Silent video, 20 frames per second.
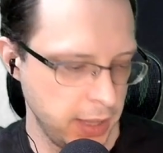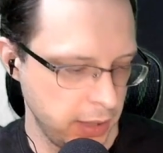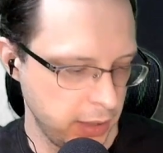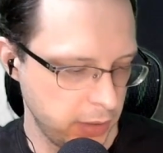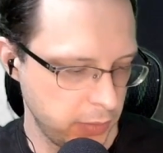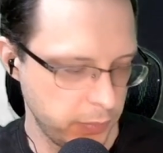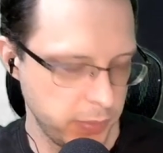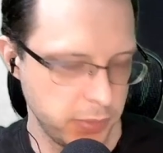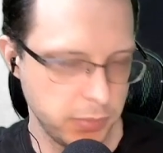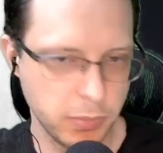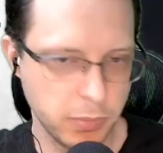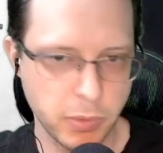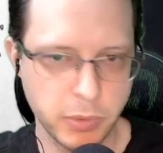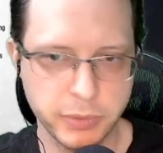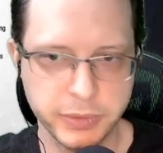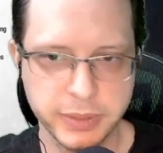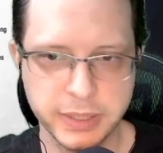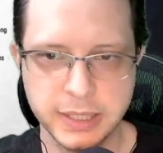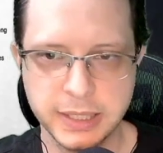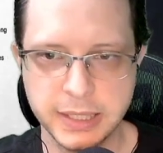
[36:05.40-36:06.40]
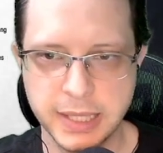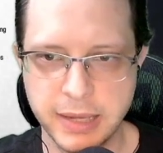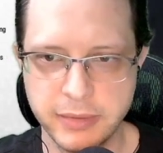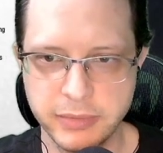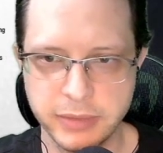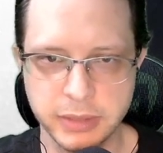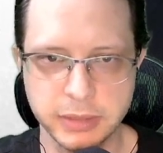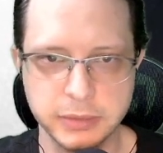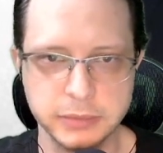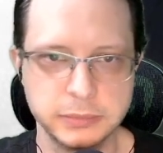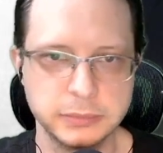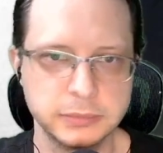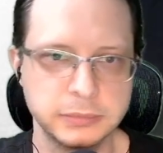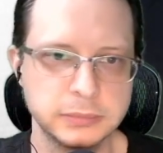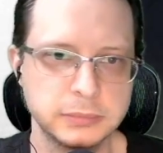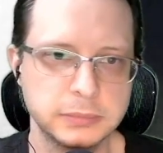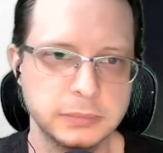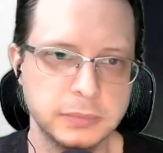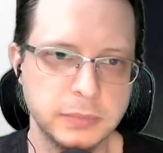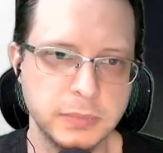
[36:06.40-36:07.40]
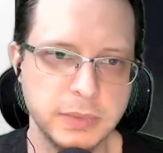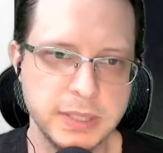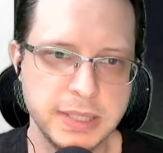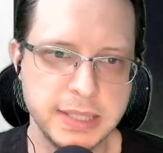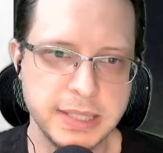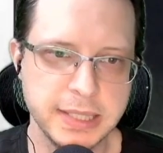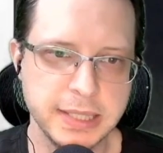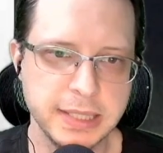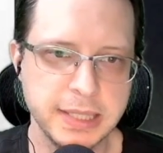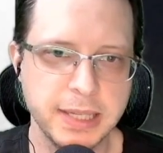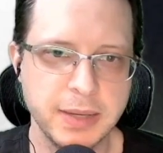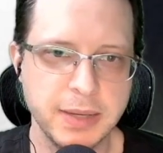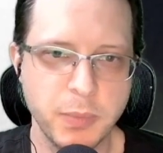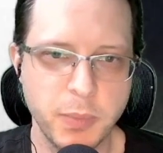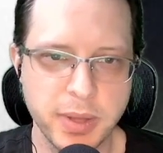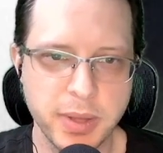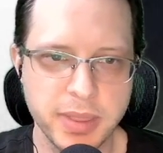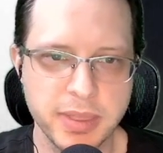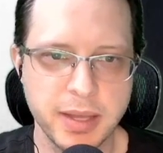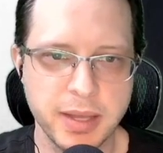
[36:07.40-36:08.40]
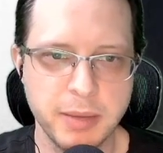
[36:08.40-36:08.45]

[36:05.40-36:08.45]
We rolled an 11. Dealing with a